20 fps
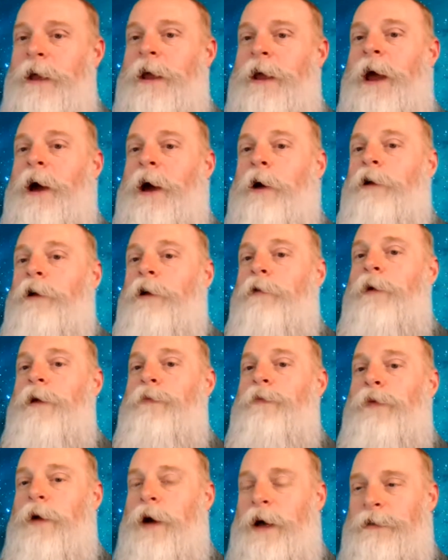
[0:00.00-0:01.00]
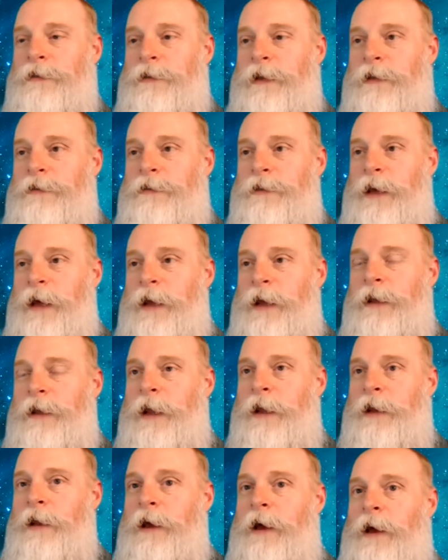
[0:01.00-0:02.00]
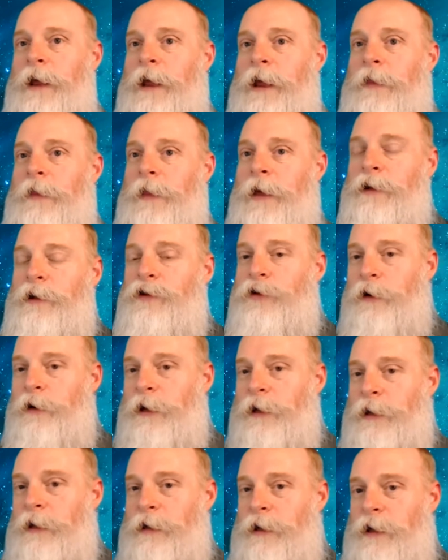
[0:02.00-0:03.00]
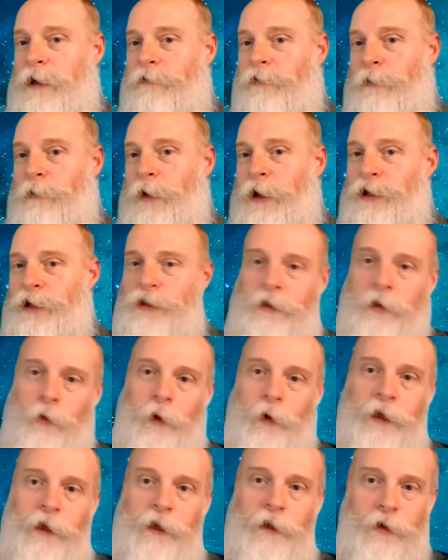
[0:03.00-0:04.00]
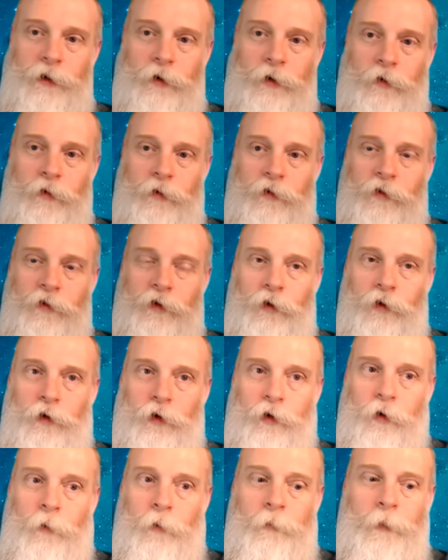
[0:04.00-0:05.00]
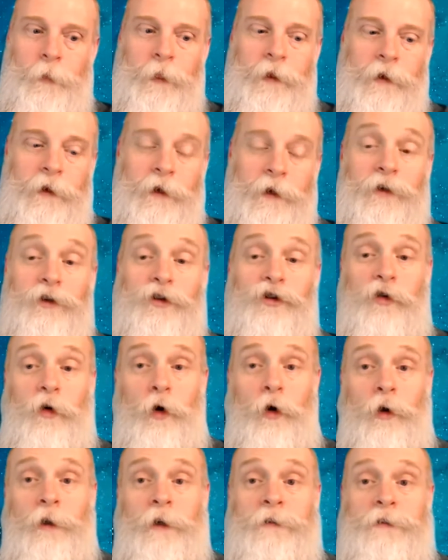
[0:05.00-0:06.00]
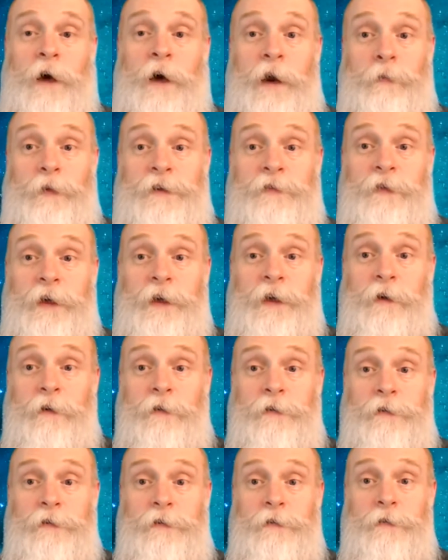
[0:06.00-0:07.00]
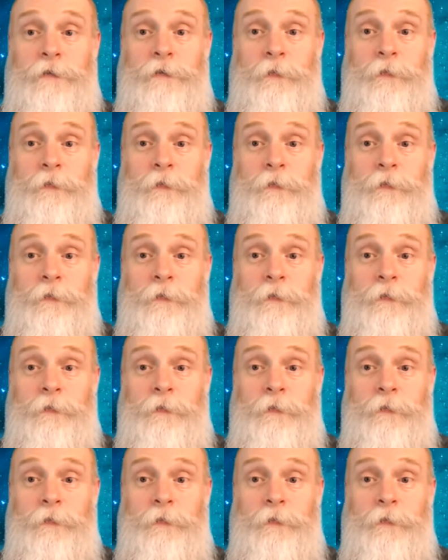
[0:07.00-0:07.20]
How can we process that data and then turn it into information that we can use to control autonomous vehicles,